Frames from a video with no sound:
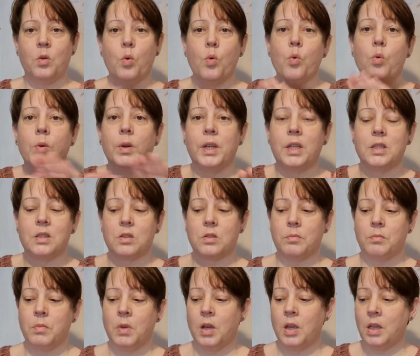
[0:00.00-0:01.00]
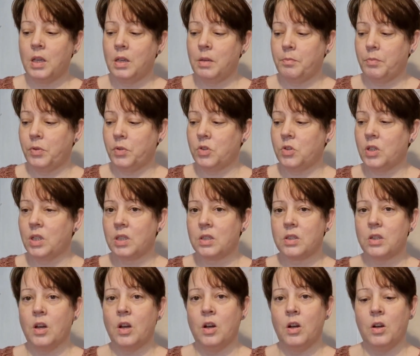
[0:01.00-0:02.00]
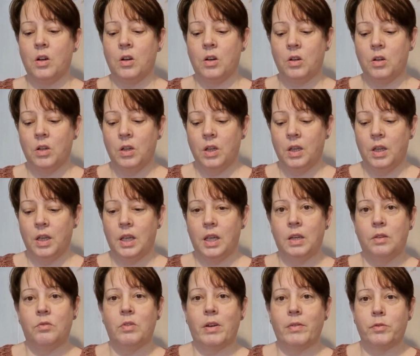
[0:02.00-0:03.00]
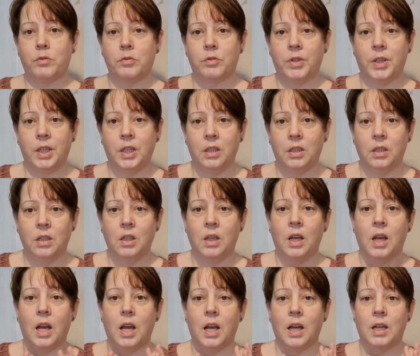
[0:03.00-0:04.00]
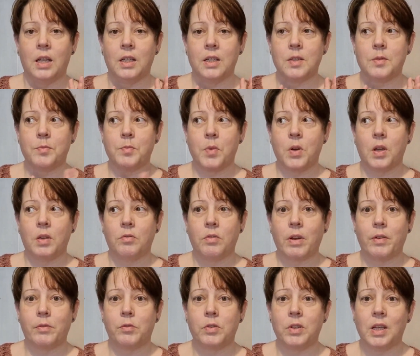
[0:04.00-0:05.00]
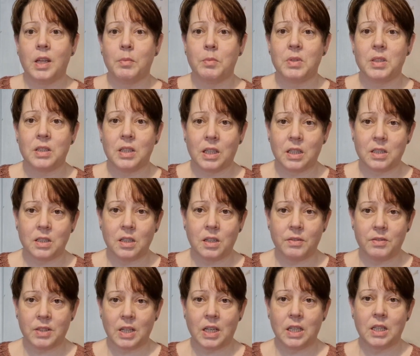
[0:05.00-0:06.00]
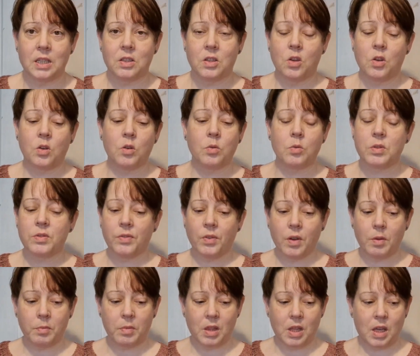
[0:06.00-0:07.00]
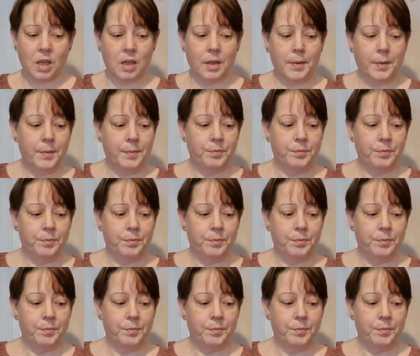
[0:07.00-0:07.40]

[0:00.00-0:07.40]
Always my projects are in Ravelry, and my Ravelry name is Dexter Loves Annie, so you can always find me there.